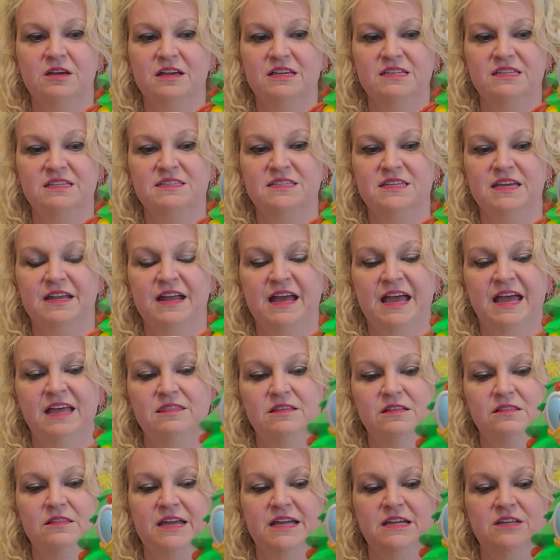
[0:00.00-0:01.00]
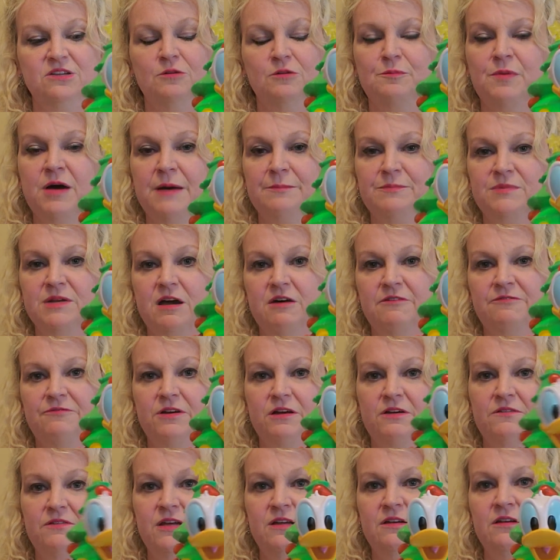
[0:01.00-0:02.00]
As I said, I had the lanyard popped off
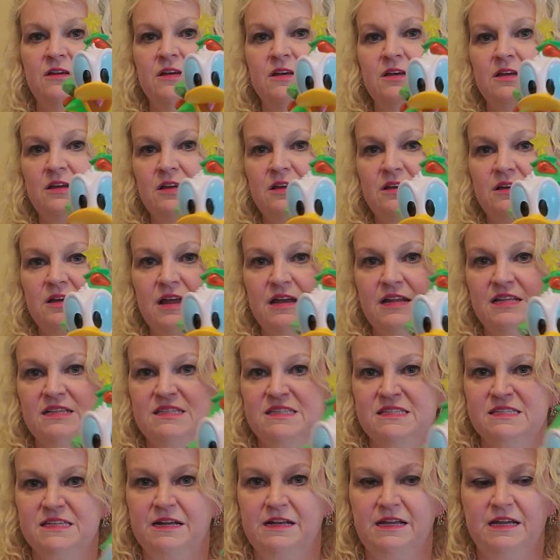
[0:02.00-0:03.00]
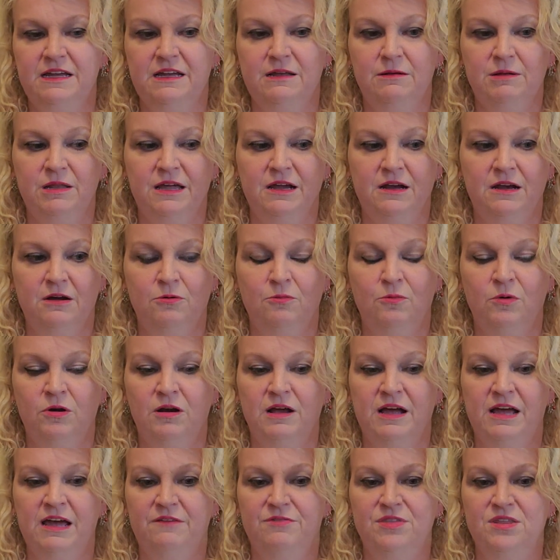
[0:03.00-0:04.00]
of it, and it's setting in there
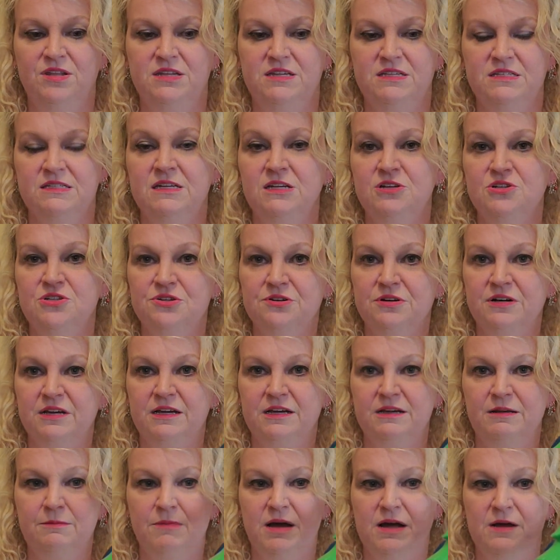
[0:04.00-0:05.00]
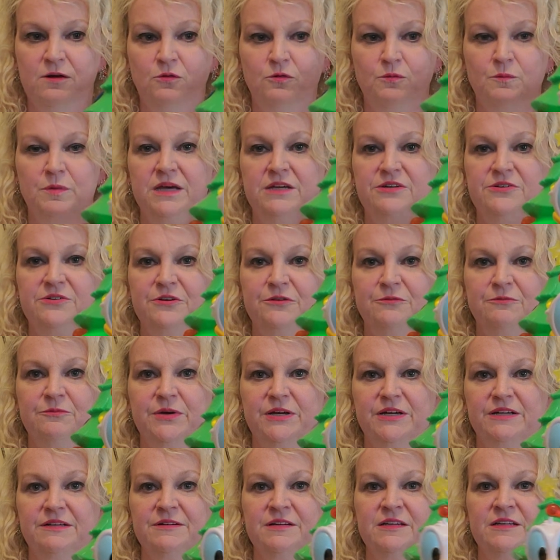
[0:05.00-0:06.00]
where I had the Disney tree in my old bedroom,
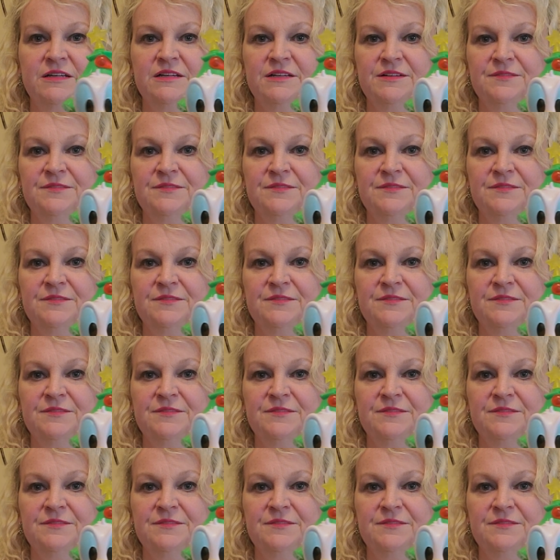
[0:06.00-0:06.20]
but